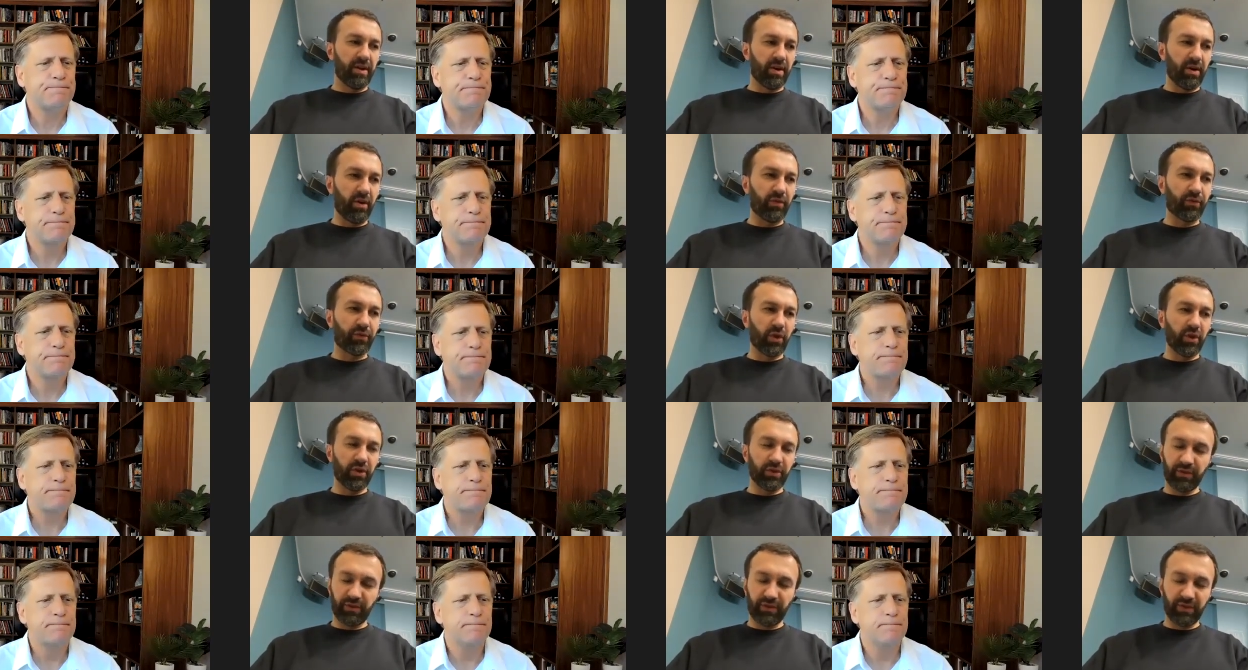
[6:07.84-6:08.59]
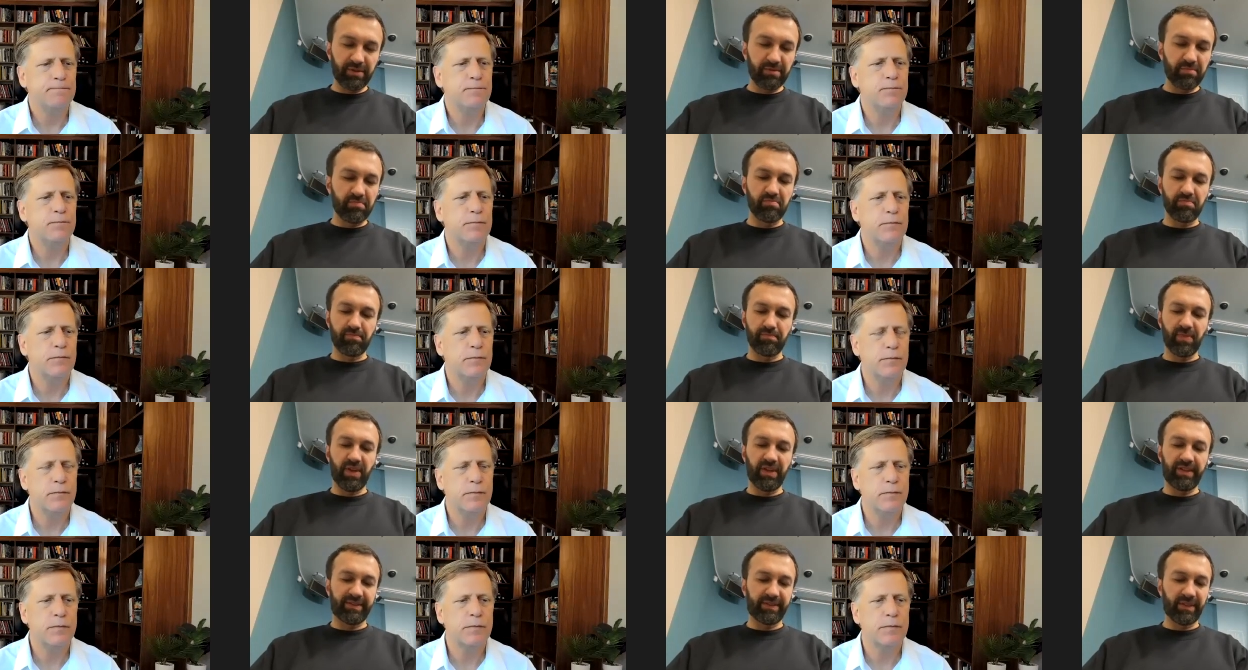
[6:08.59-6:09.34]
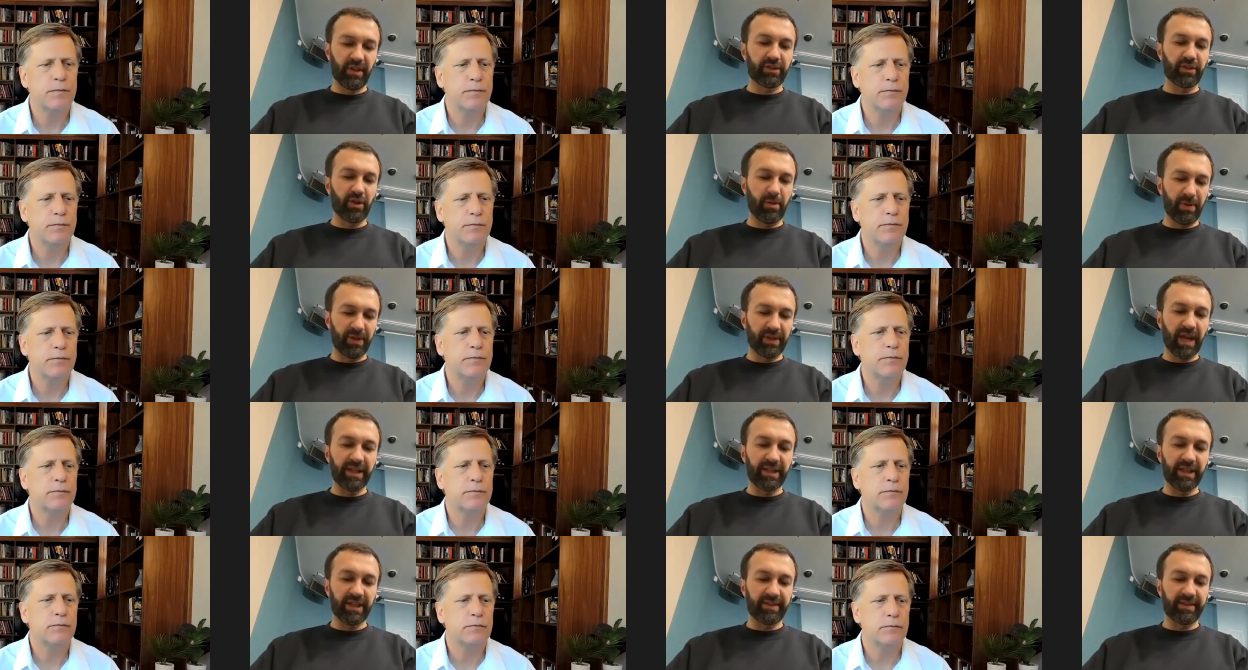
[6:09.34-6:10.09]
Speaker 1: Of course, it's still complicated.